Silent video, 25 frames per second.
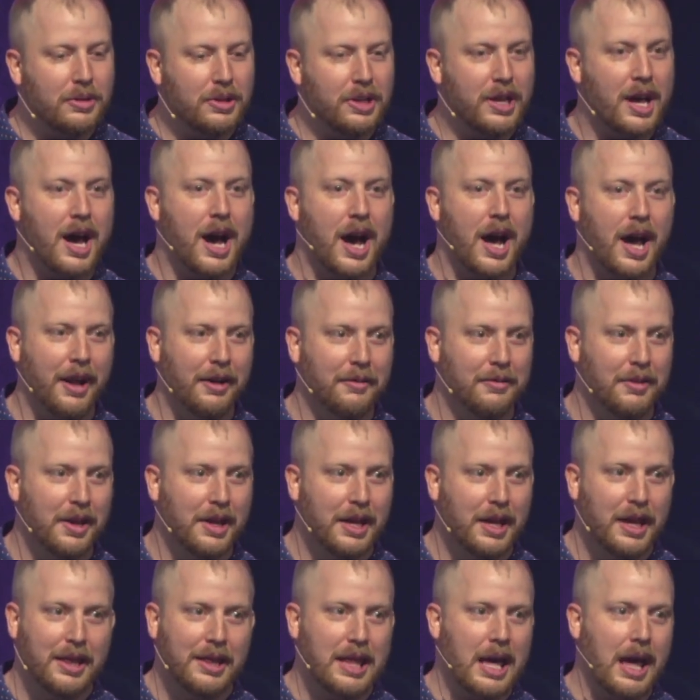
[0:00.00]
God.
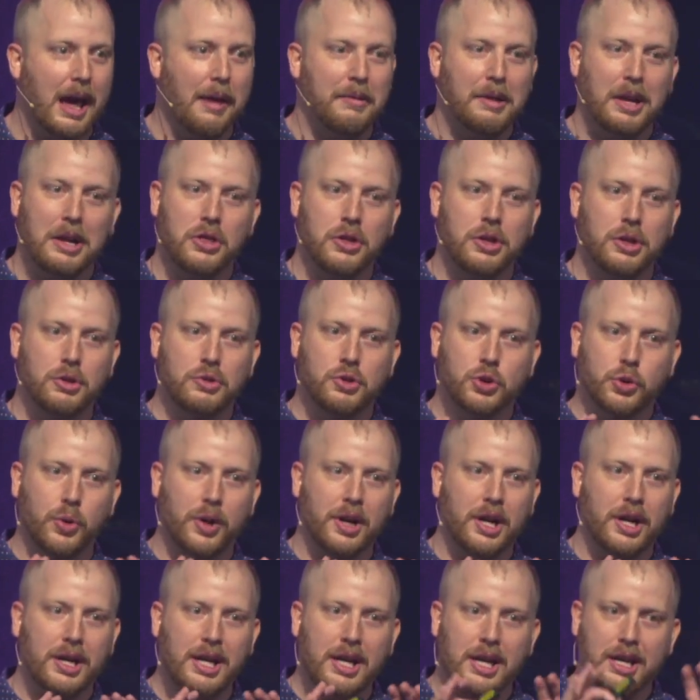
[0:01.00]
That, I mean, the
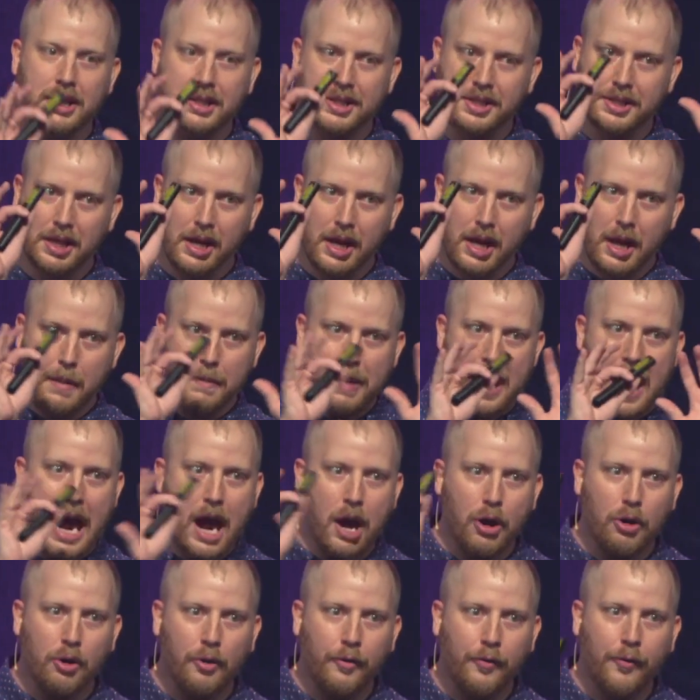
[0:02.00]
Trinity, it's
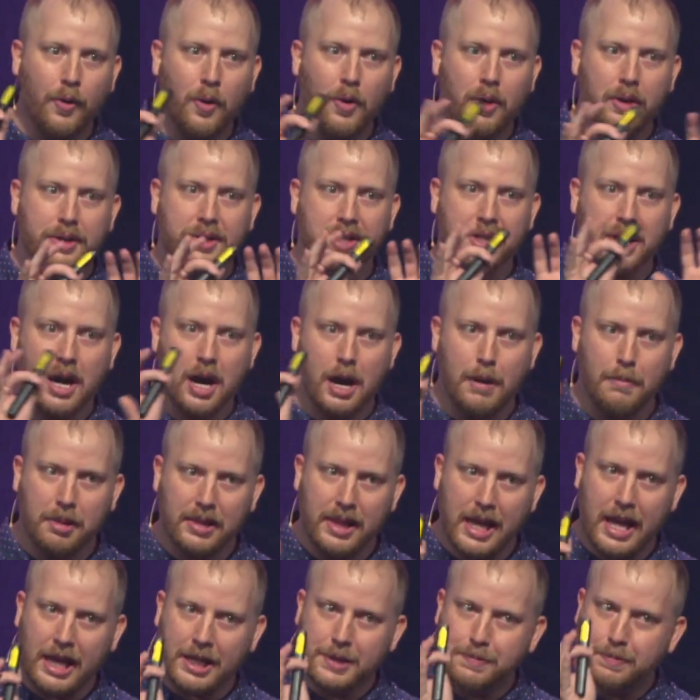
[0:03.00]
powerful, it's
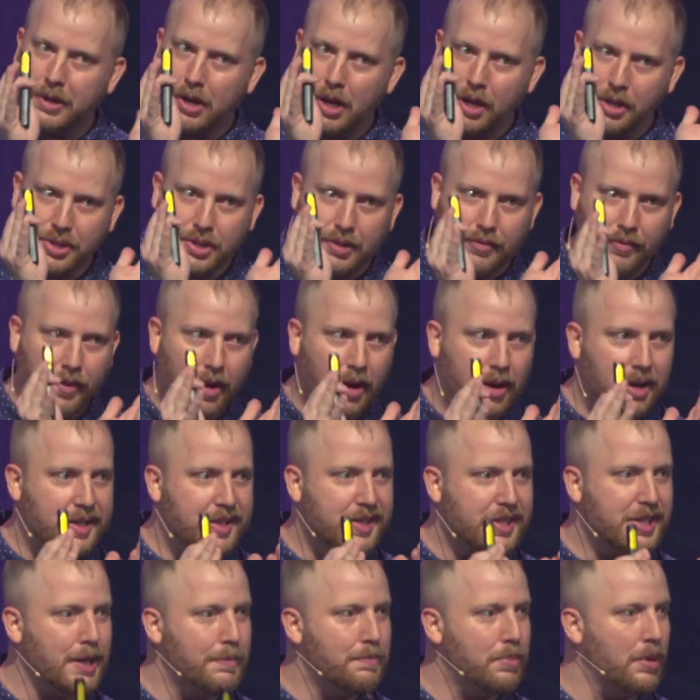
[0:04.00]
complex, but also very
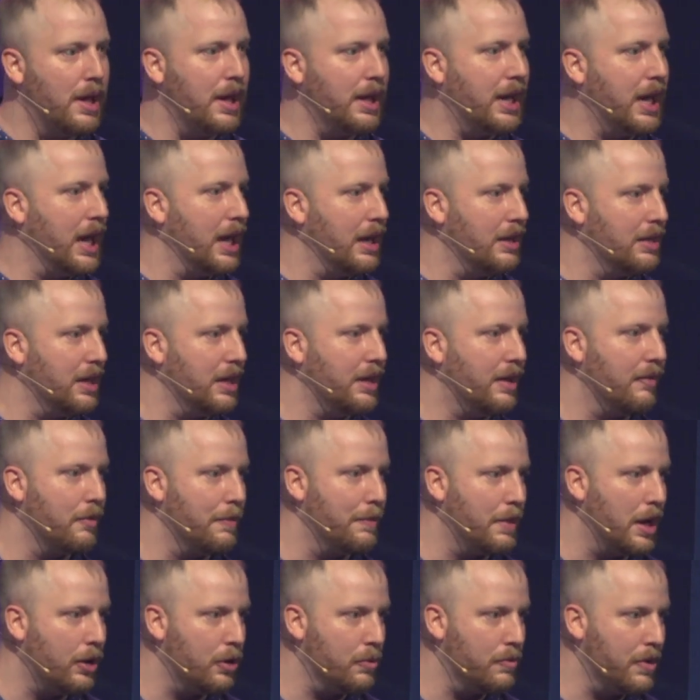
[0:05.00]
simple. I can't think of a
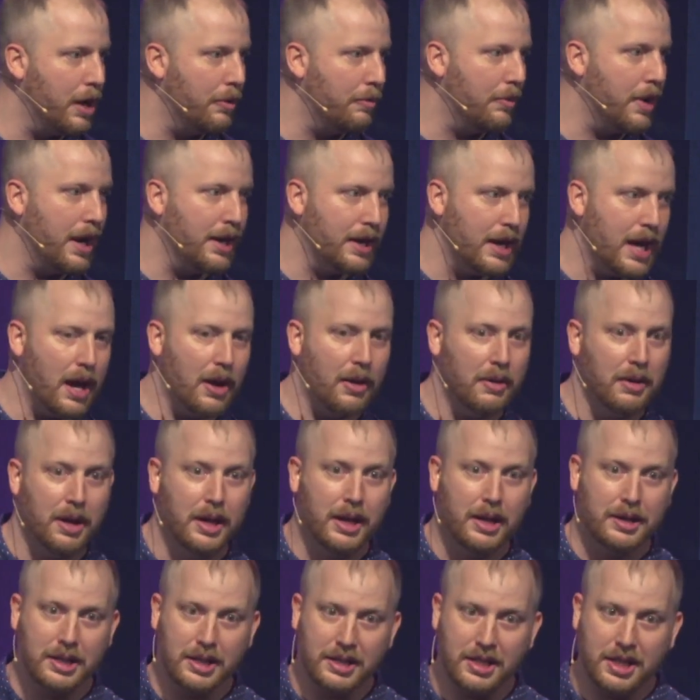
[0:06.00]
better way right now
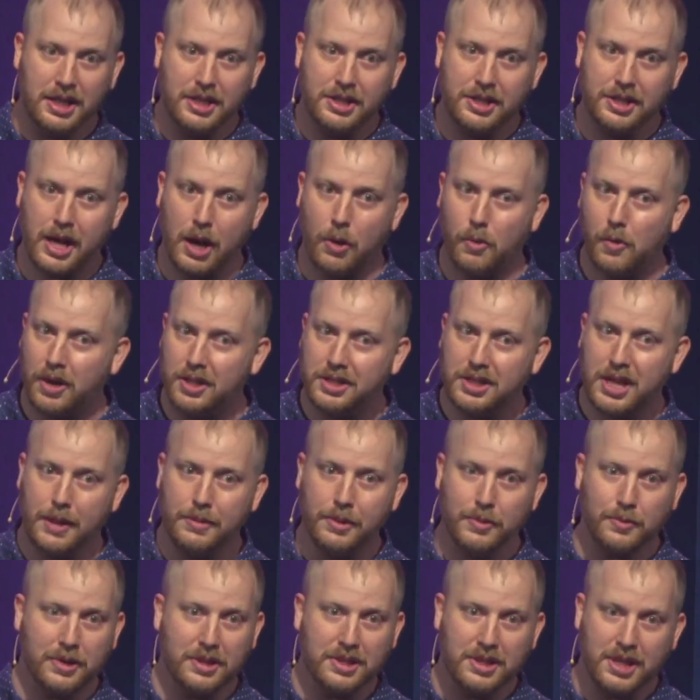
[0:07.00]
to teach that. One
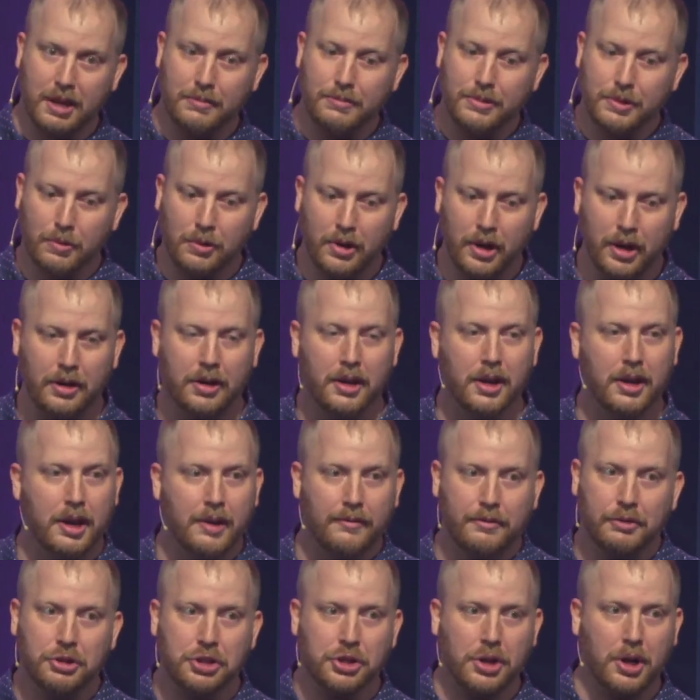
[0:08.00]
times one times one.
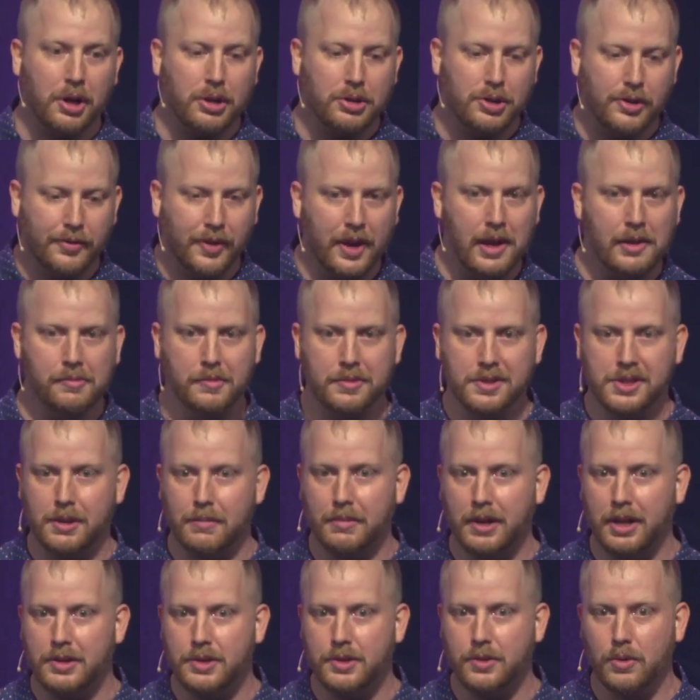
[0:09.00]
If you're sharing your faith with
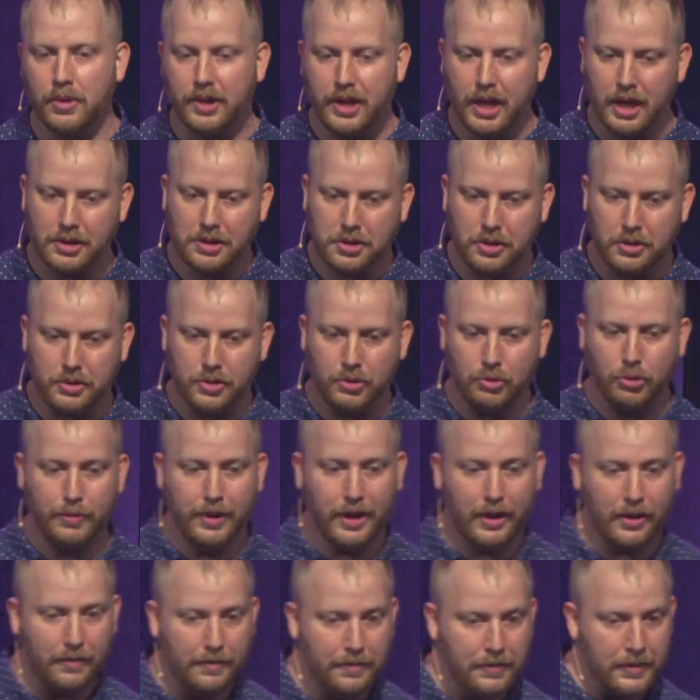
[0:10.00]
somebody, store that into your tool
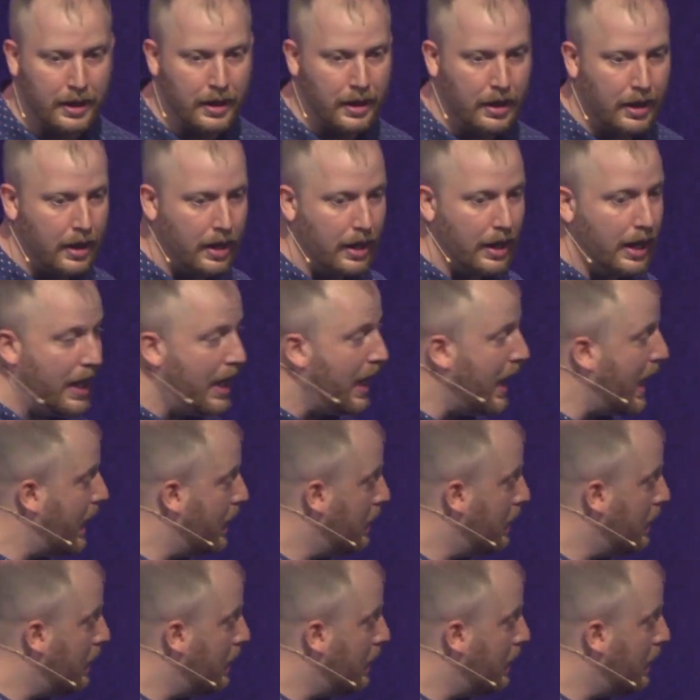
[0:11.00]
belt. And